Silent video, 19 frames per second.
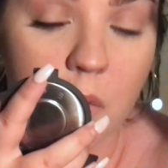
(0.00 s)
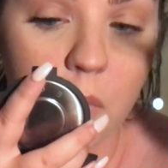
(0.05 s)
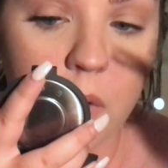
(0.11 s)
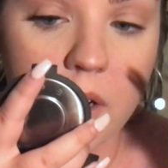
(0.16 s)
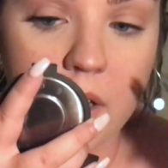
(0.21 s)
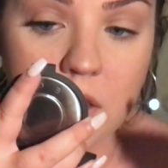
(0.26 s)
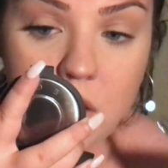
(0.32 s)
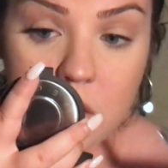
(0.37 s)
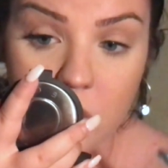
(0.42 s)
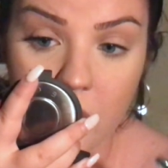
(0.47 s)
then
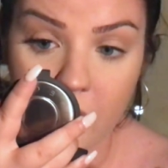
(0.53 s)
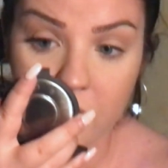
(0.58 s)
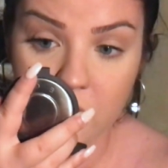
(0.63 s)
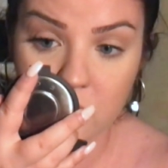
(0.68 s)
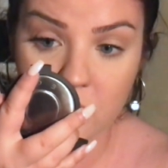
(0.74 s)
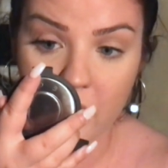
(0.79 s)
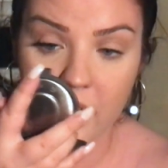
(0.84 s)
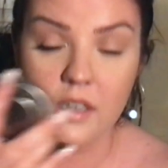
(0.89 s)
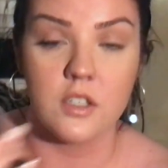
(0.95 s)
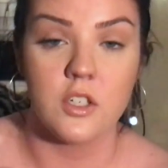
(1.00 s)
what I do
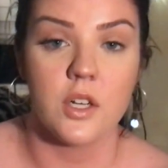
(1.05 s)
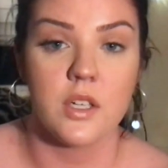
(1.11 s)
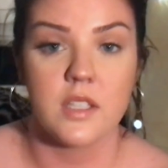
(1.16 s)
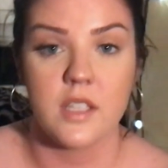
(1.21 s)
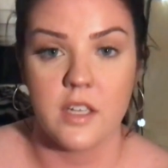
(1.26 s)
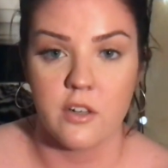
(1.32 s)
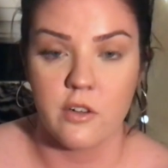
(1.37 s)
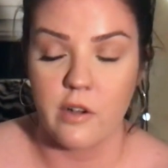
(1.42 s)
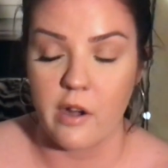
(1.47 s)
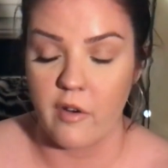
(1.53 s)
after I adjust
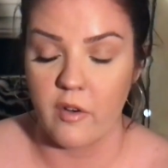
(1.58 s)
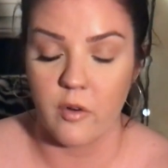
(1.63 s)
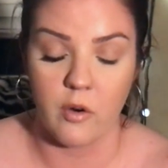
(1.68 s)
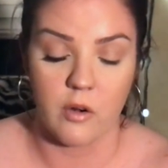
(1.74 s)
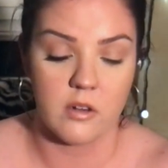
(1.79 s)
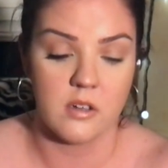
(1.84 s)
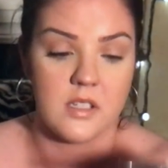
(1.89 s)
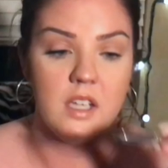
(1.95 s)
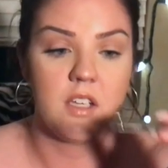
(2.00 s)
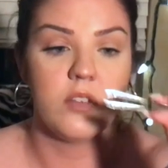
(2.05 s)
the inner and outer corners,